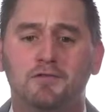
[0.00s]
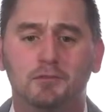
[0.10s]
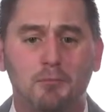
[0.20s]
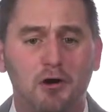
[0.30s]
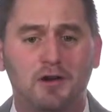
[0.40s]
of
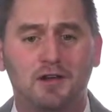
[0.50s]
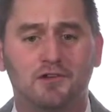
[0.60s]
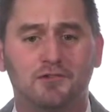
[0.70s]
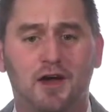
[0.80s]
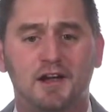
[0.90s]
your
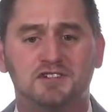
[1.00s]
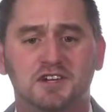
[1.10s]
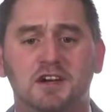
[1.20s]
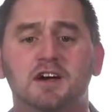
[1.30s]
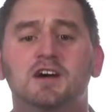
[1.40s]
marketing
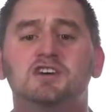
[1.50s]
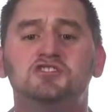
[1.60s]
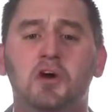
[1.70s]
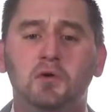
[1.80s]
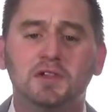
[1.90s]
strategy.
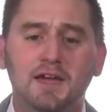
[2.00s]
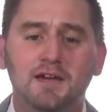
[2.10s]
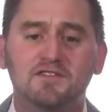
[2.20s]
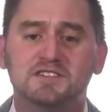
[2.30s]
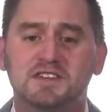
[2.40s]
Don't
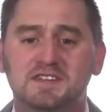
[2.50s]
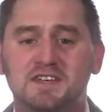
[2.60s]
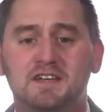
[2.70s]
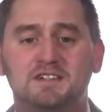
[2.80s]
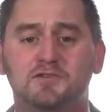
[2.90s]
leave the
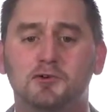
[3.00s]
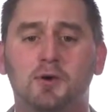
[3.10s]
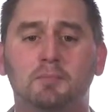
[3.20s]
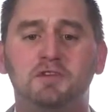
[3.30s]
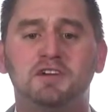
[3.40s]
success of your
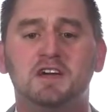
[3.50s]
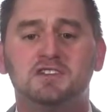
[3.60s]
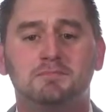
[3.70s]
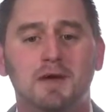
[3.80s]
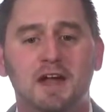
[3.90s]

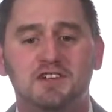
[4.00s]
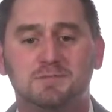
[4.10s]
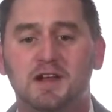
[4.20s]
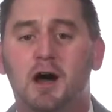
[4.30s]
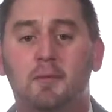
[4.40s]
reputation
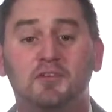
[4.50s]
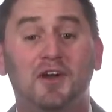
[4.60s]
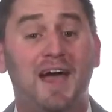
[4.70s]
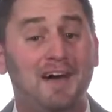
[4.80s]
management up to